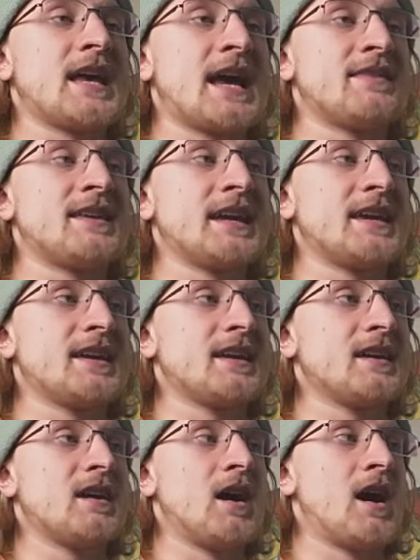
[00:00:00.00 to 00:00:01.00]
I think
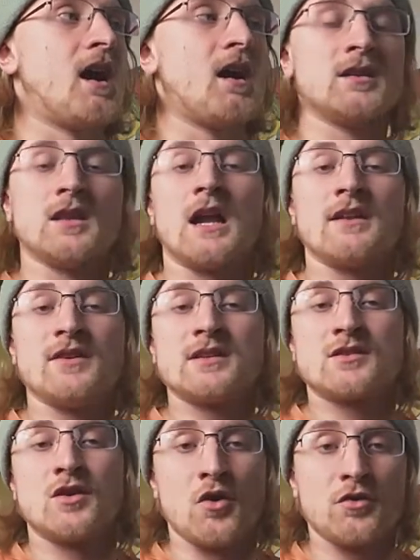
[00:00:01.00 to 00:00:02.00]
a lot of
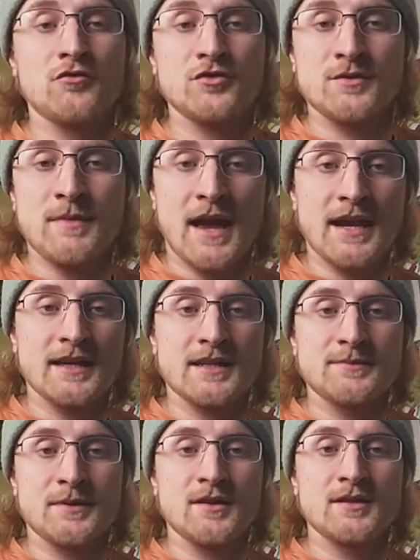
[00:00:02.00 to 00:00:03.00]
us go through traumatic
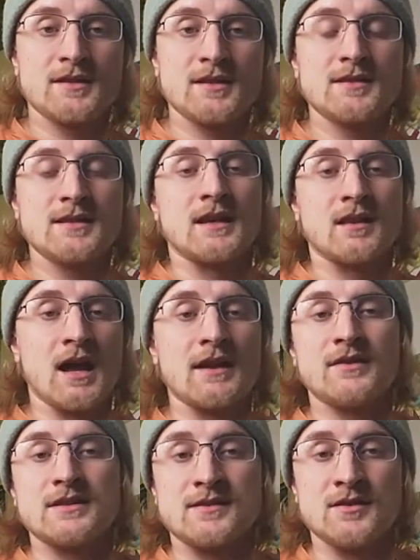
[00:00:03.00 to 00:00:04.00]
experiences, and a lot
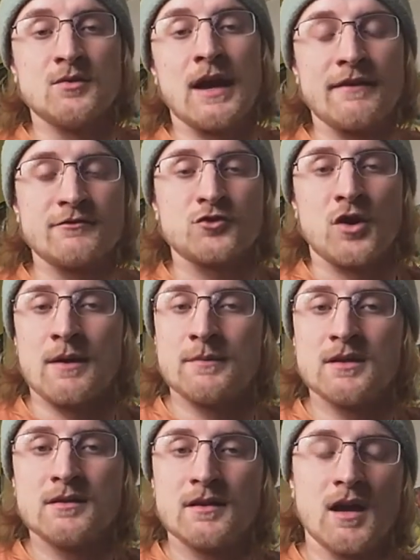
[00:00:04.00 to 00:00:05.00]
of us do have
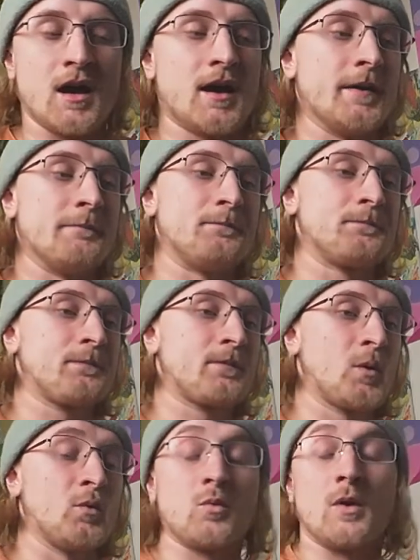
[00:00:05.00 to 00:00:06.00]
trauma,
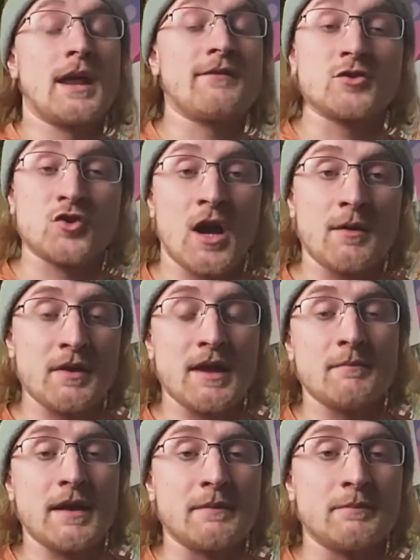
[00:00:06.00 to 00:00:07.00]
with whatever trauma
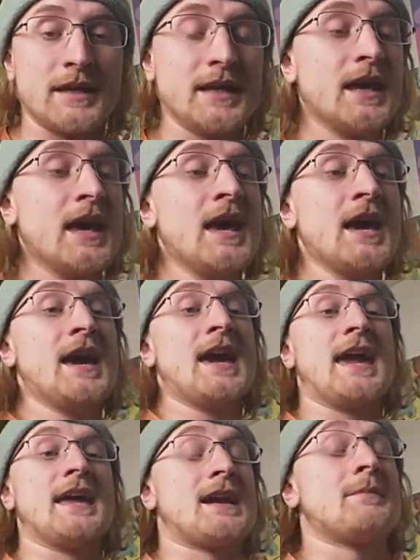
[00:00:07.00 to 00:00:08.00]
it may be.
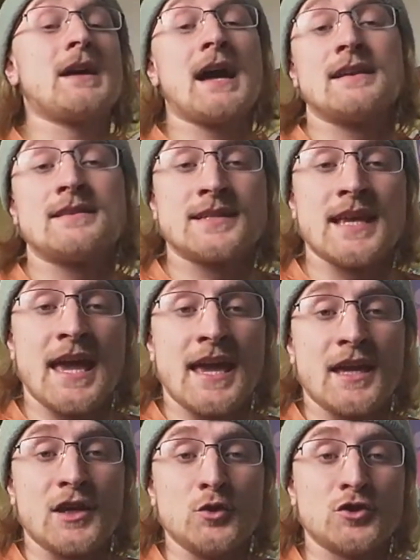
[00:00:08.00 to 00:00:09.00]
And I'm not
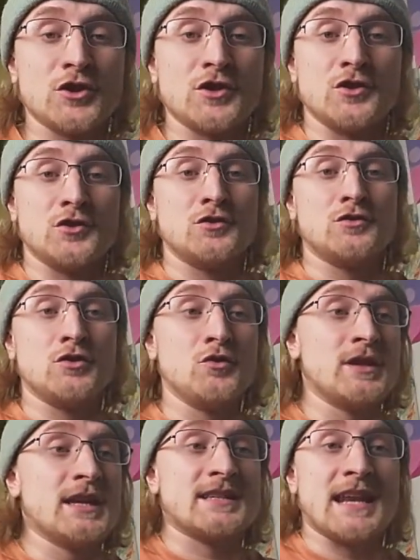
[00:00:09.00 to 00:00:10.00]
saying you should
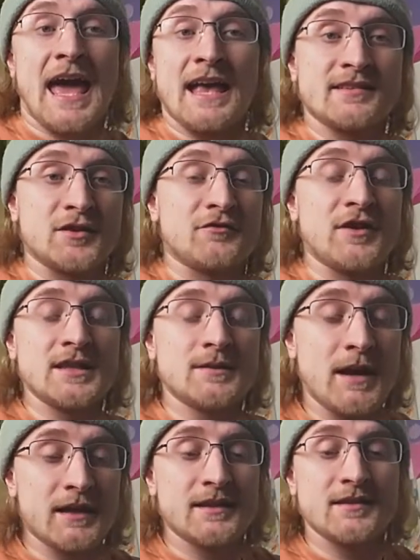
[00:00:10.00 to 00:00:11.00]
do this and ask your friends
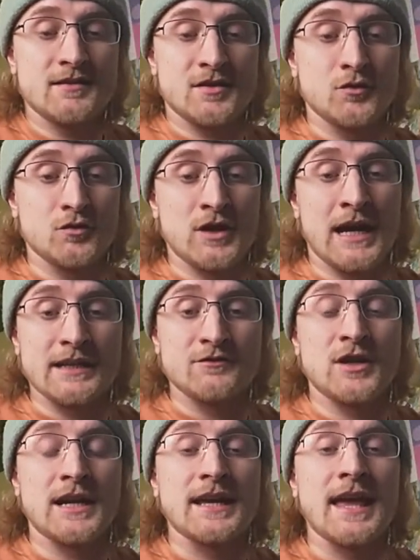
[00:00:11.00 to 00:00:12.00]
about this to kind of
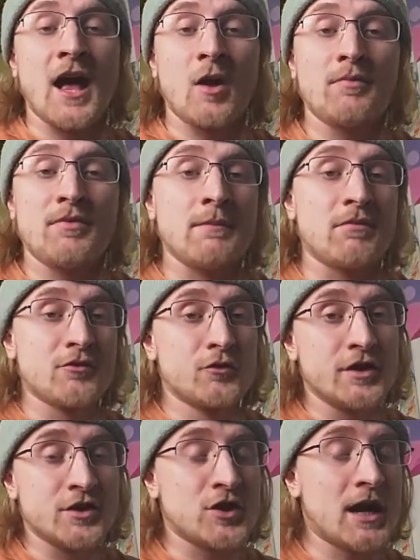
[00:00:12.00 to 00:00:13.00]
try to help them
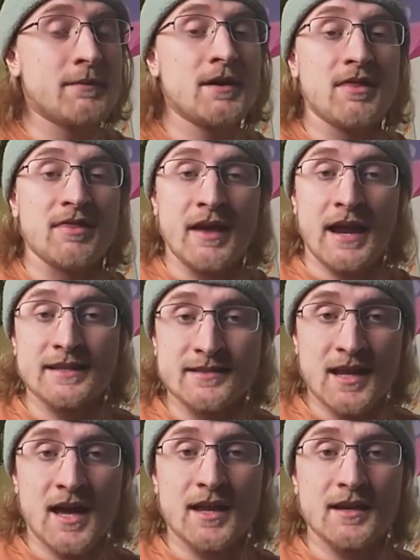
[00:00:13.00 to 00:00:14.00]
through their trauma. That is
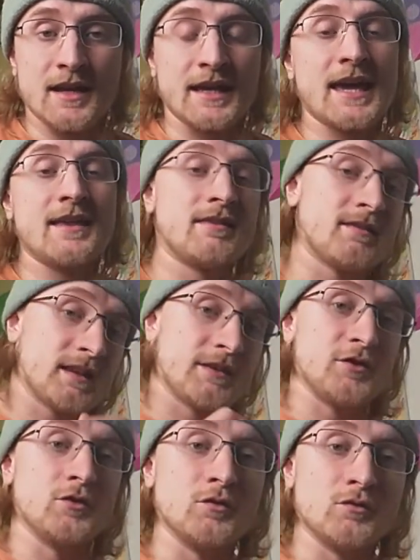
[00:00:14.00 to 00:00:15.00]
not, again,
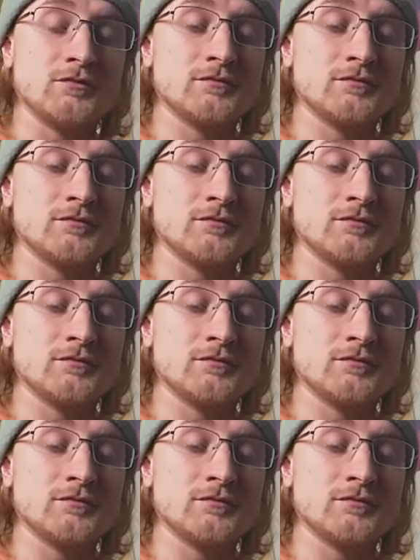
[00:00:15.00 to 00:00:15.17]
if you